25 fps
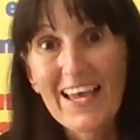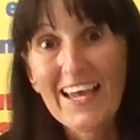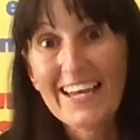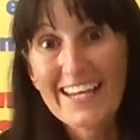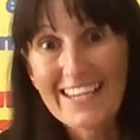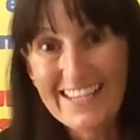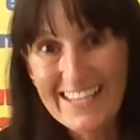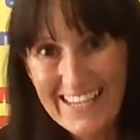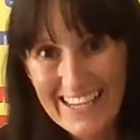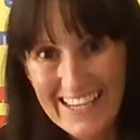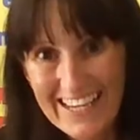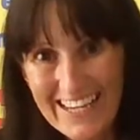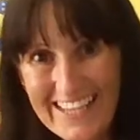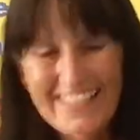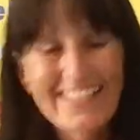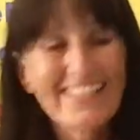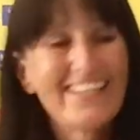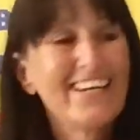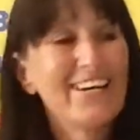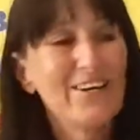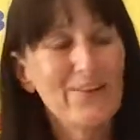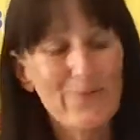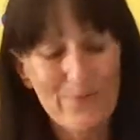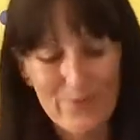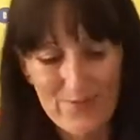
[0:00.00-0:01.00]
Again,
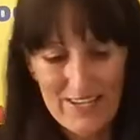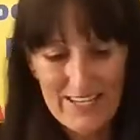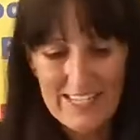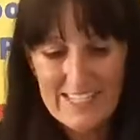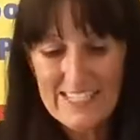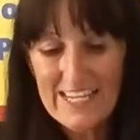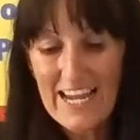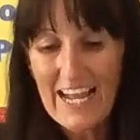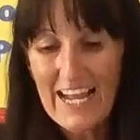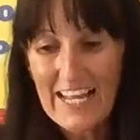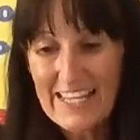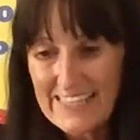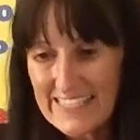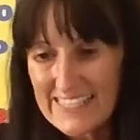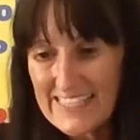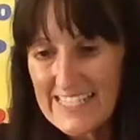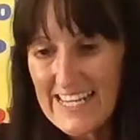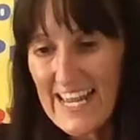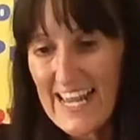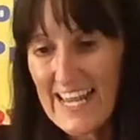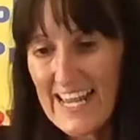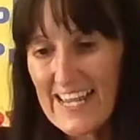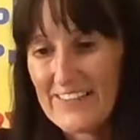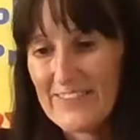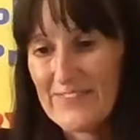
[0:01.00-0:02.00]
we need to add the
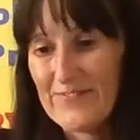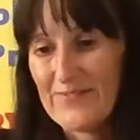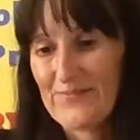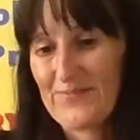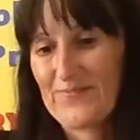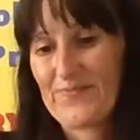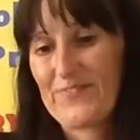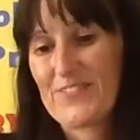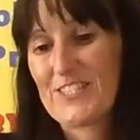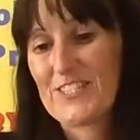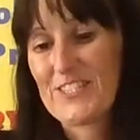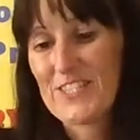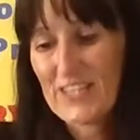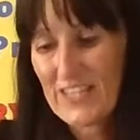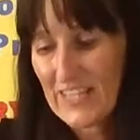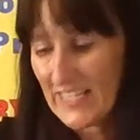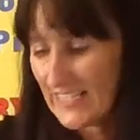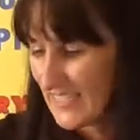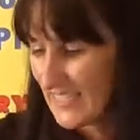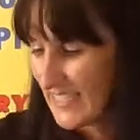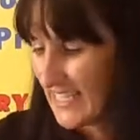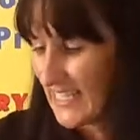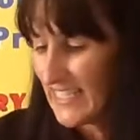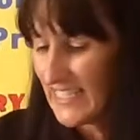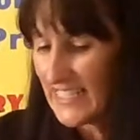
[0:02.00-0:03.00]
tail, so
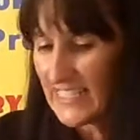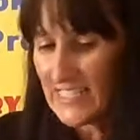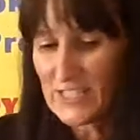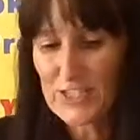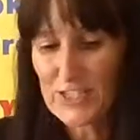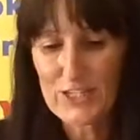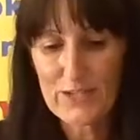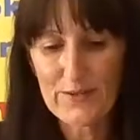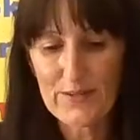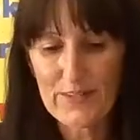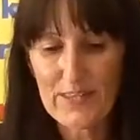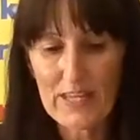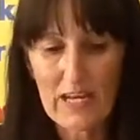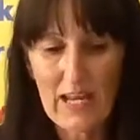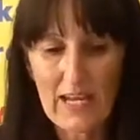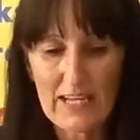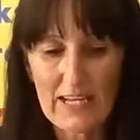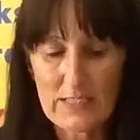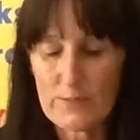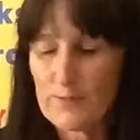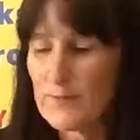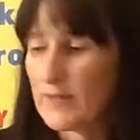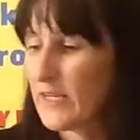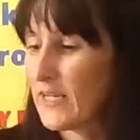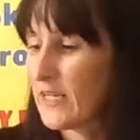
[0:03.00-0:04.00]
that's easy to do at the
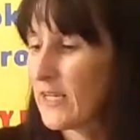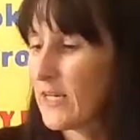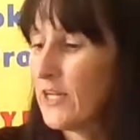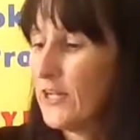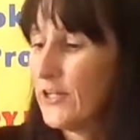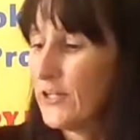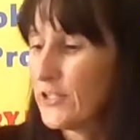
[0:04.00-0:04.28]
last minute.